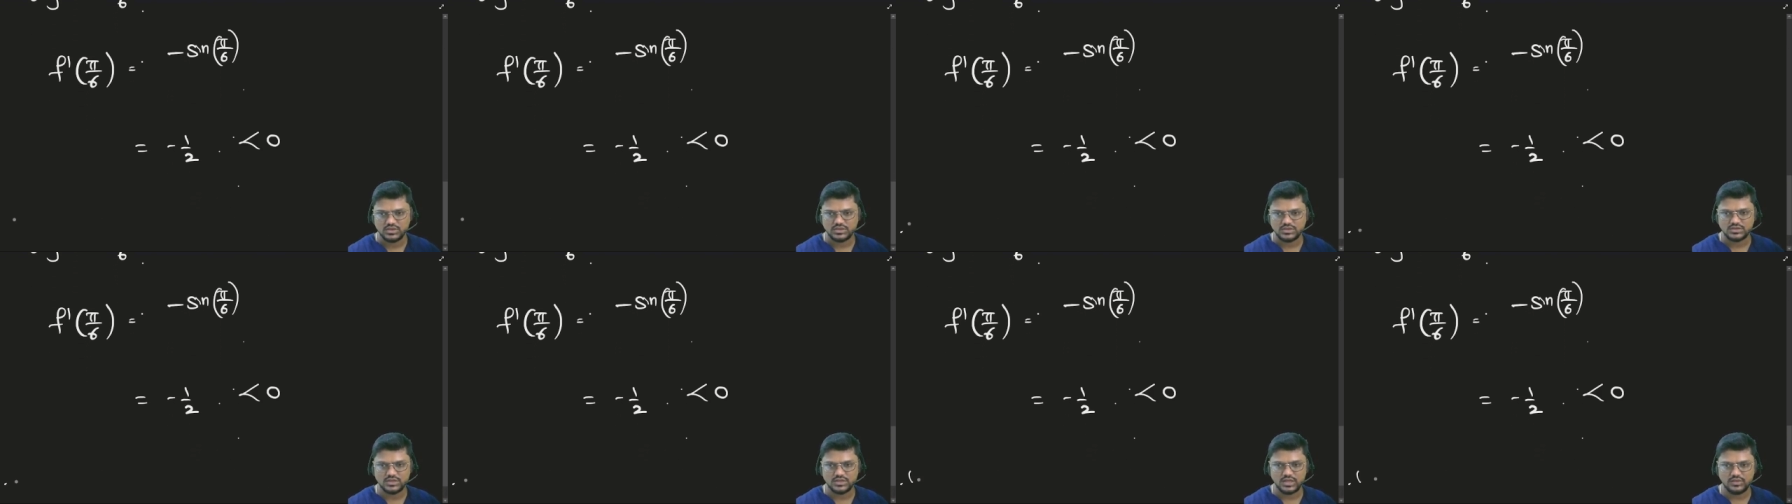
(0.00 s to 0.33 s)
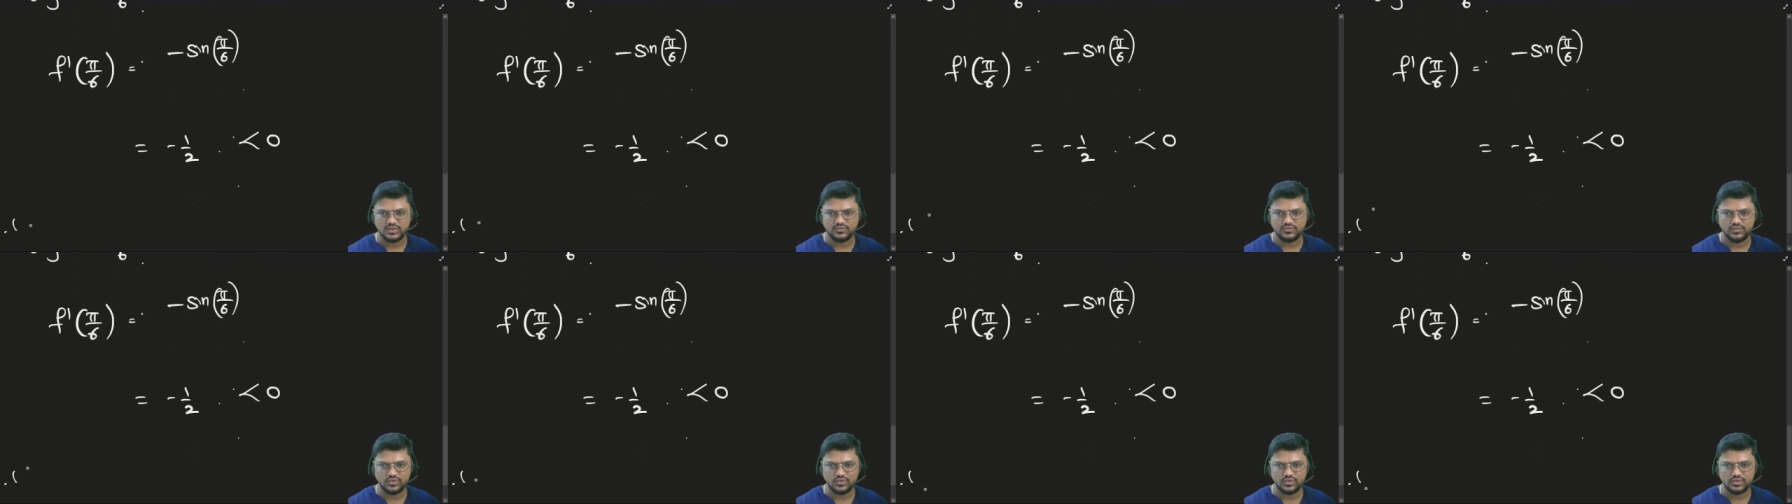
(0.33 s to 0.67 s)

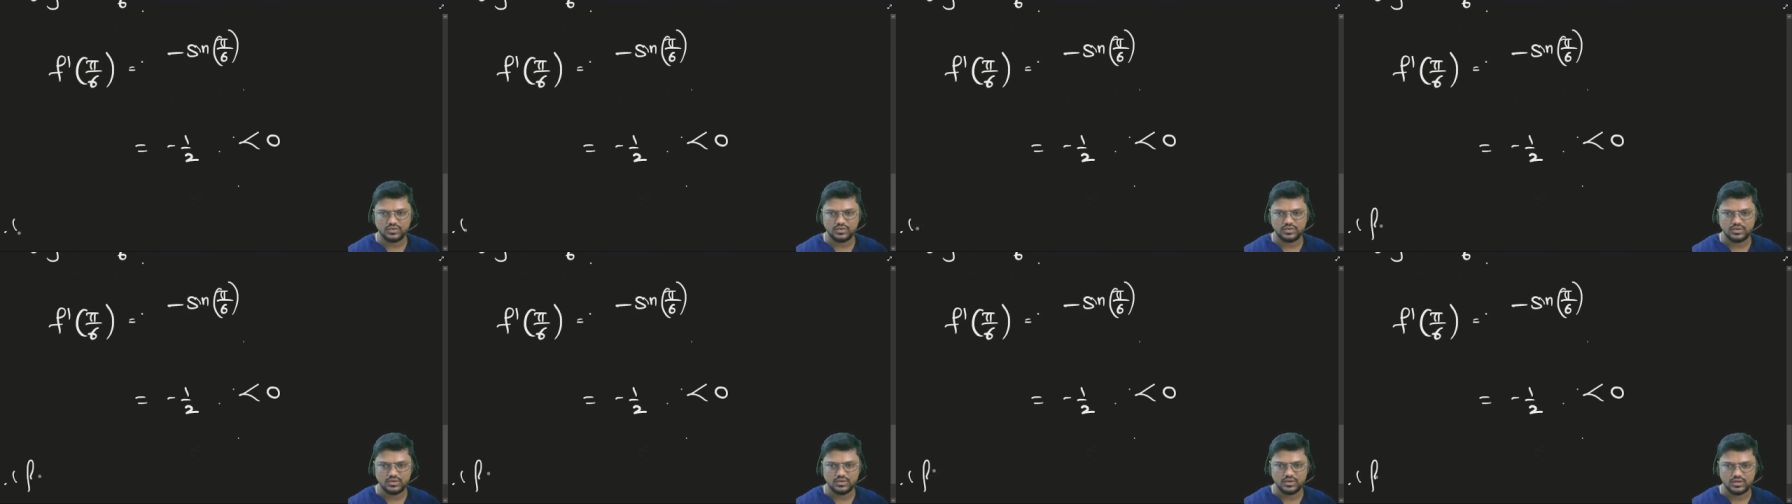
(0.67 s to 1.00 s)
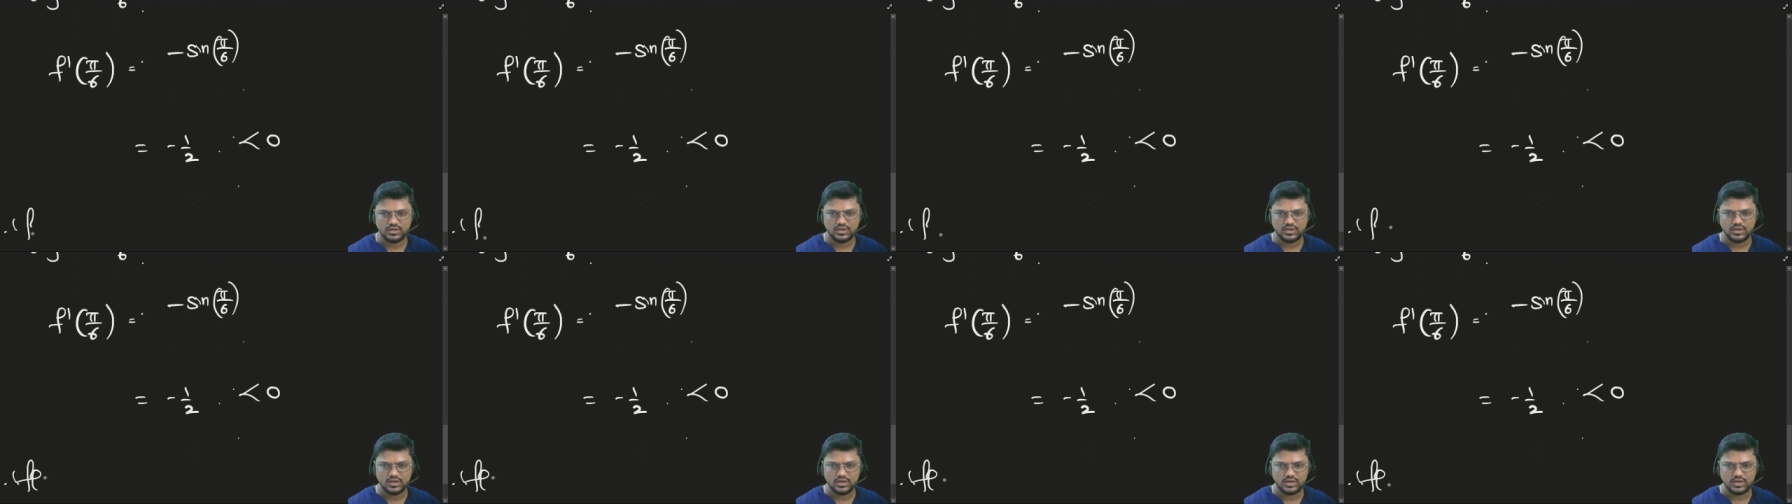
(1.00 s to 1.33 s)
Therefore,
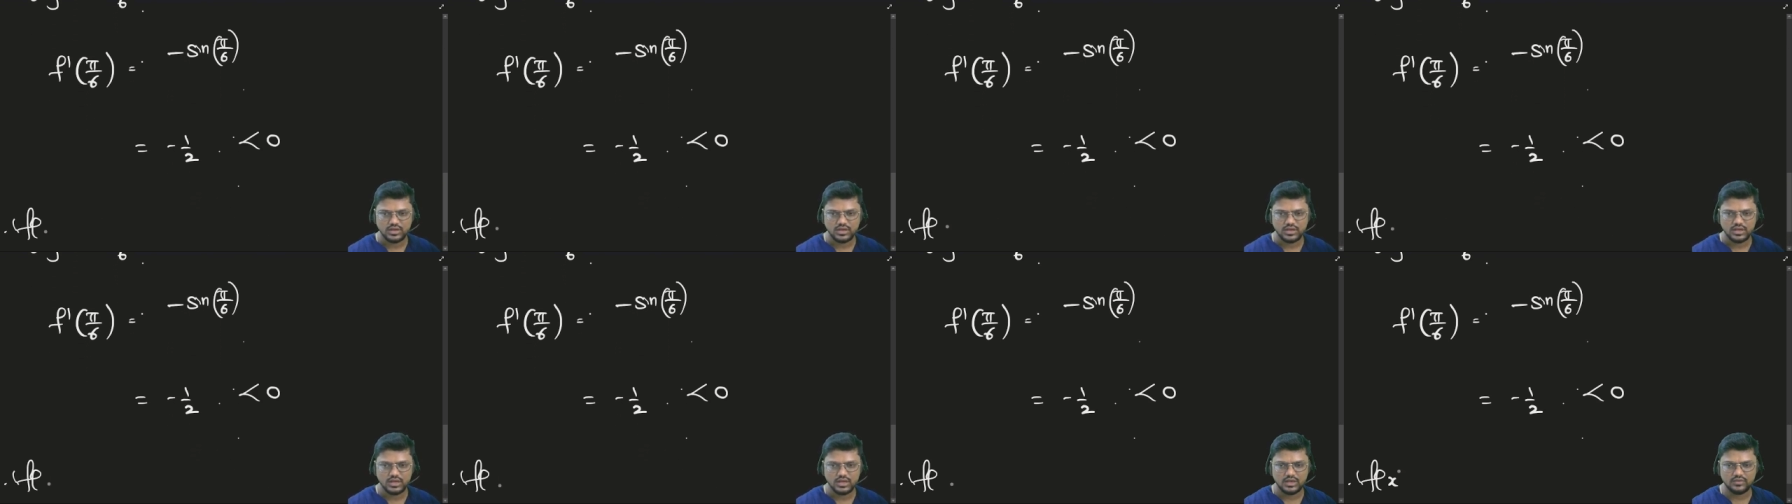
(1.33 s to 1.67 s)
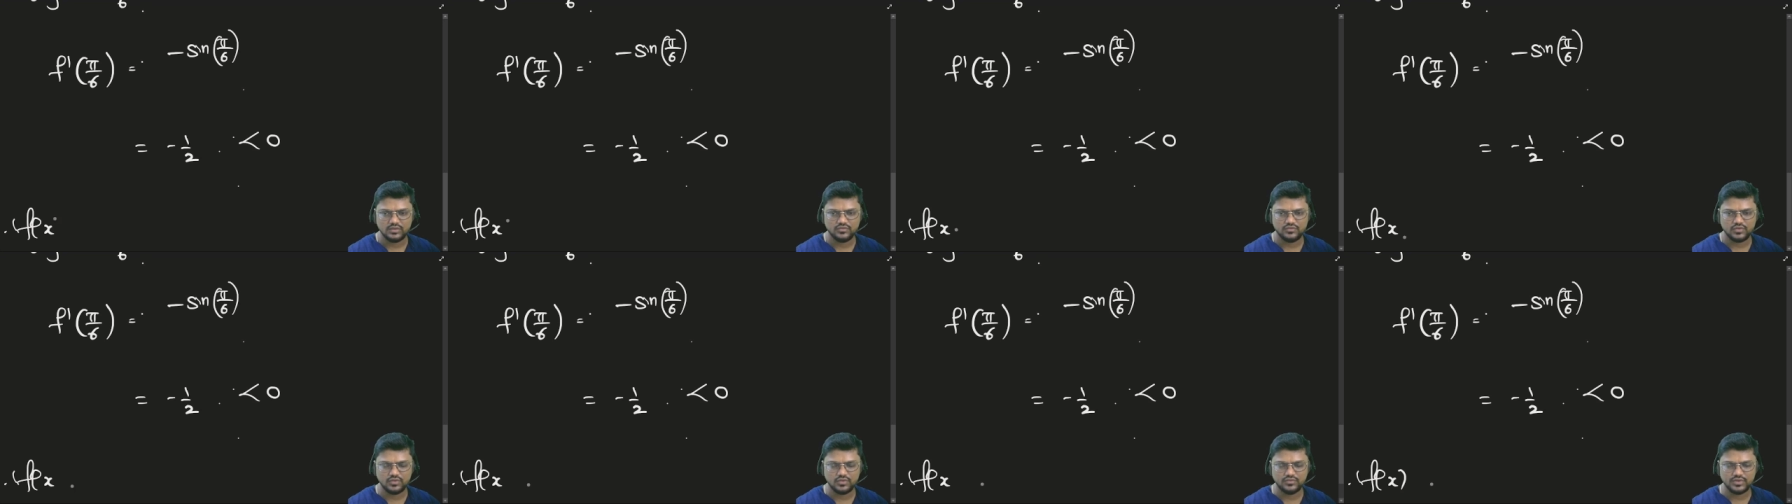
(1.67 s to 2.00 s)

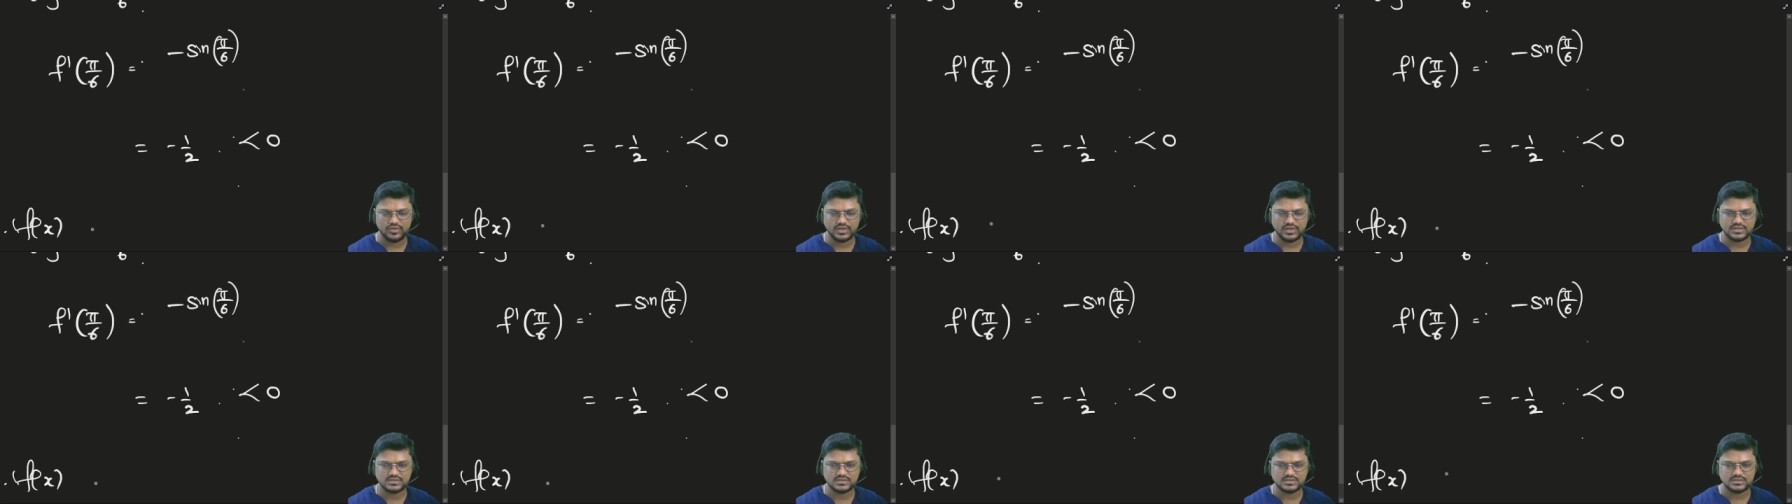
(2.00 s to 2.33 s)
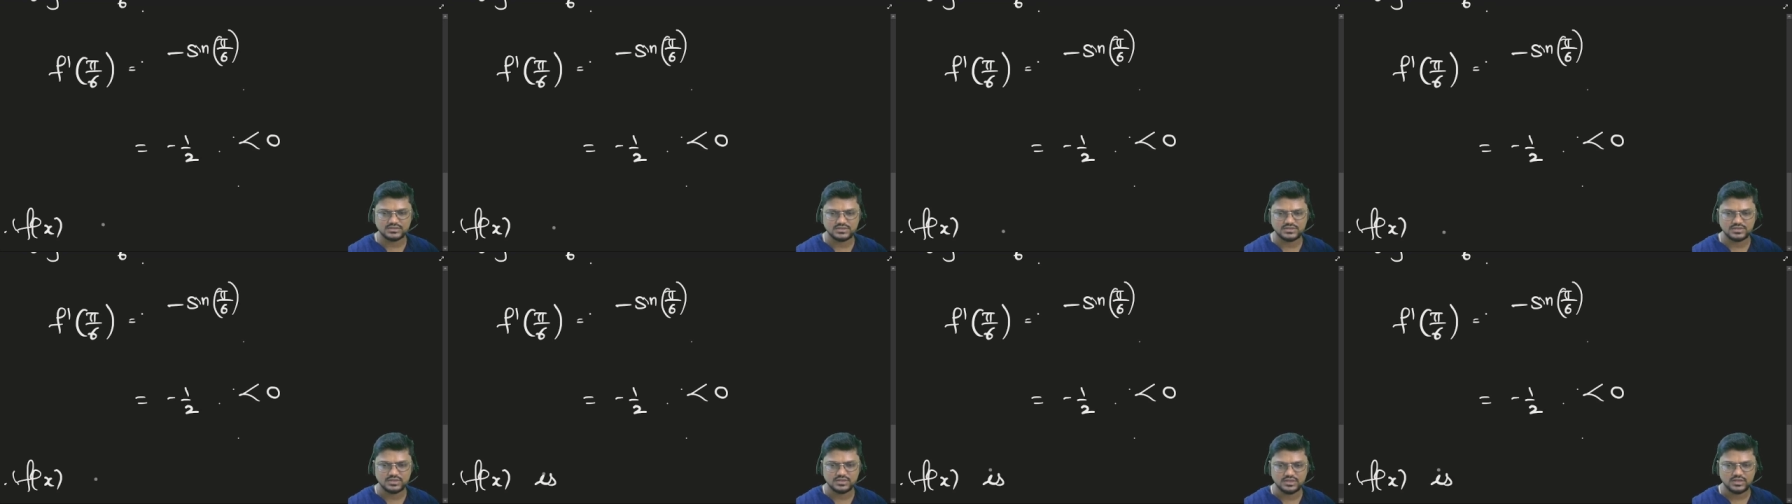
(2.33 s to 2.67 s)
f of x